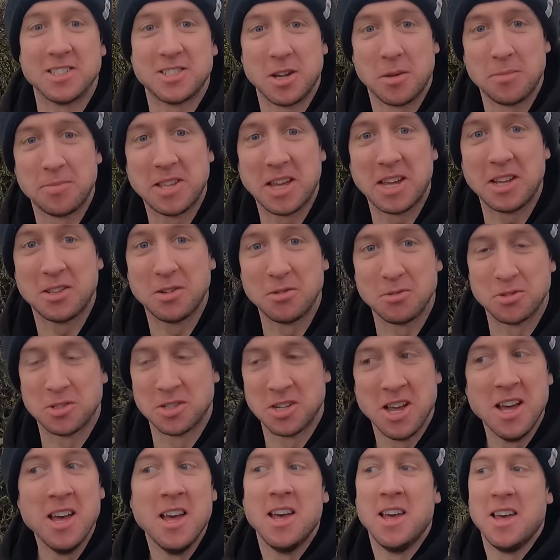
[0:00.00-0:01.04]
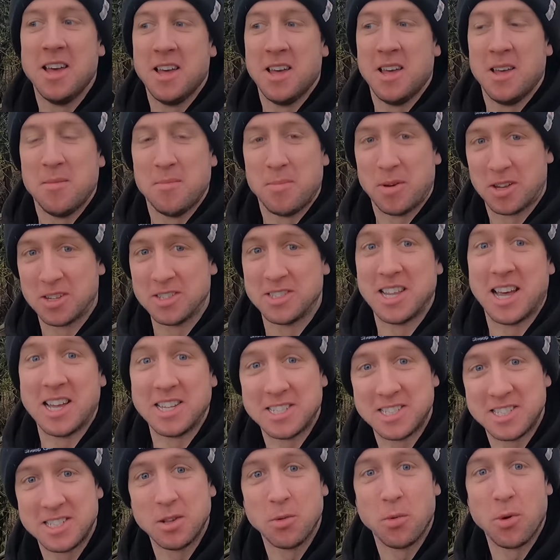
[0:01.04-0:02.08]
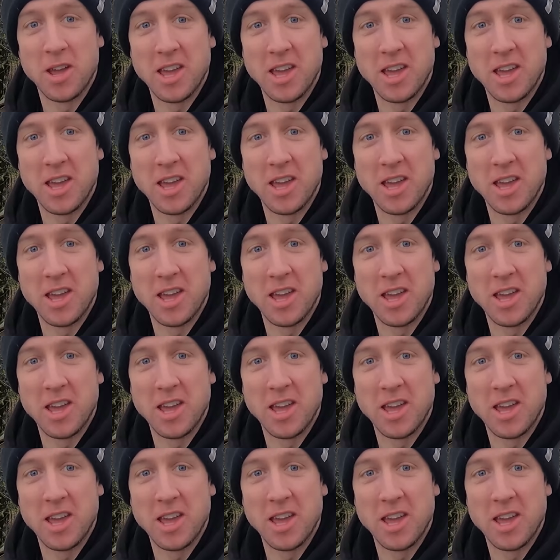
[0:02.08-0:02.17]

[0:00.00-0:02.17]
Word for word: subtitles, because that's the